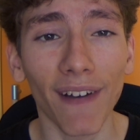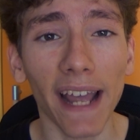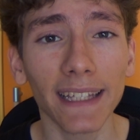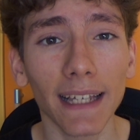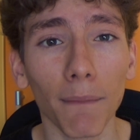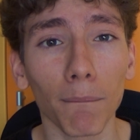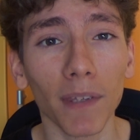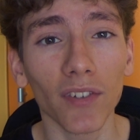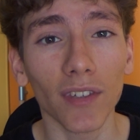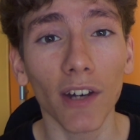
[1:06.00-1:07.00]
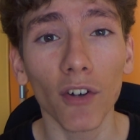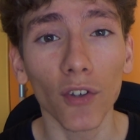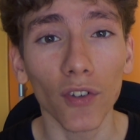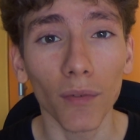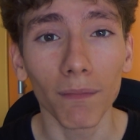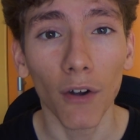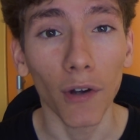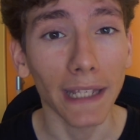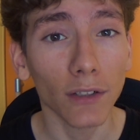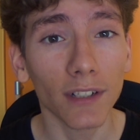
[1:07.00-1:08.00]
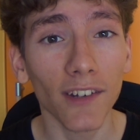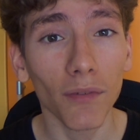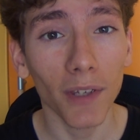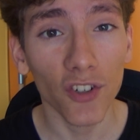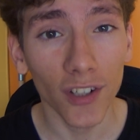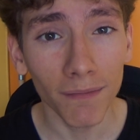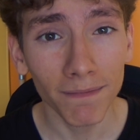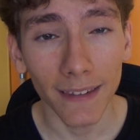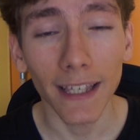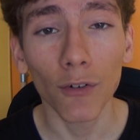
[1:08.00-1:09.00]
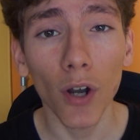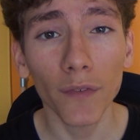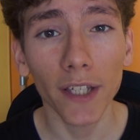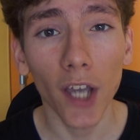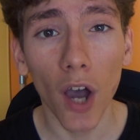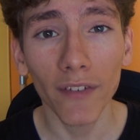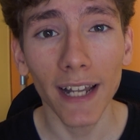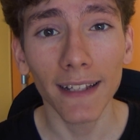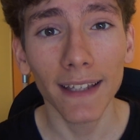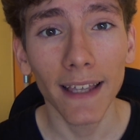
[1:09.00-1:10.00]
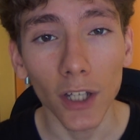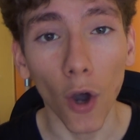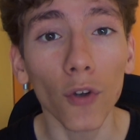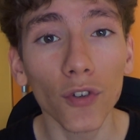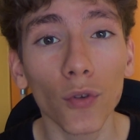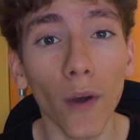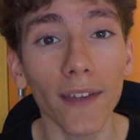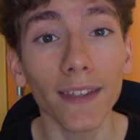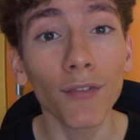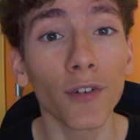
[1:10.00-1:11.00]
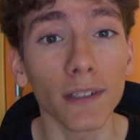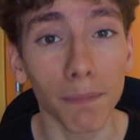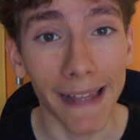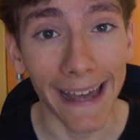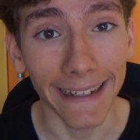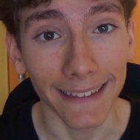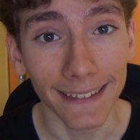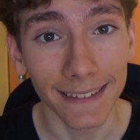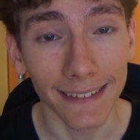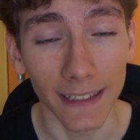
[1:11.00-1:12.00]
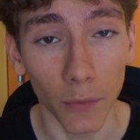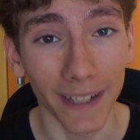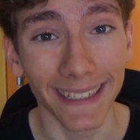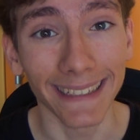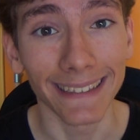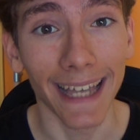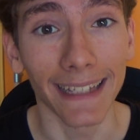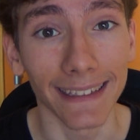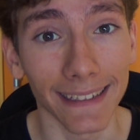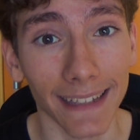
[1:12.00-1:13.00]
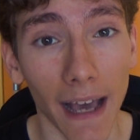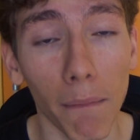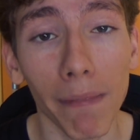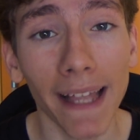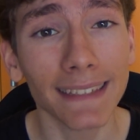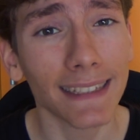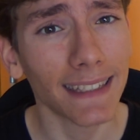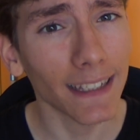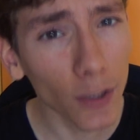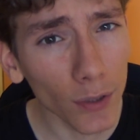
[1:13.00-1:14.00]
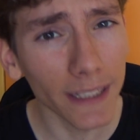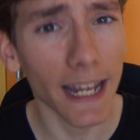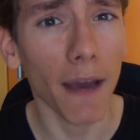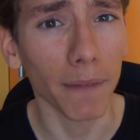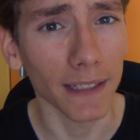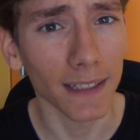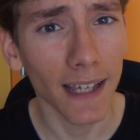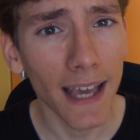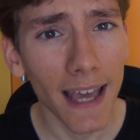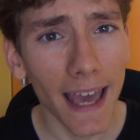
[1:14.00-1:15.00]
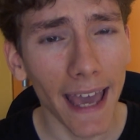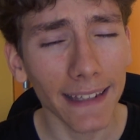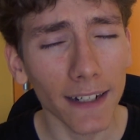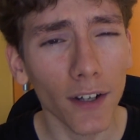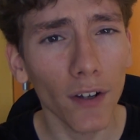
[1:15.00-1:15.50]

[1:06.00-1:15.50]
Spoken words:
finding a mysterious radio transmission, the crew of the Covenant goes to a different planet than the one they intended, a planet that they could inhabit, and they're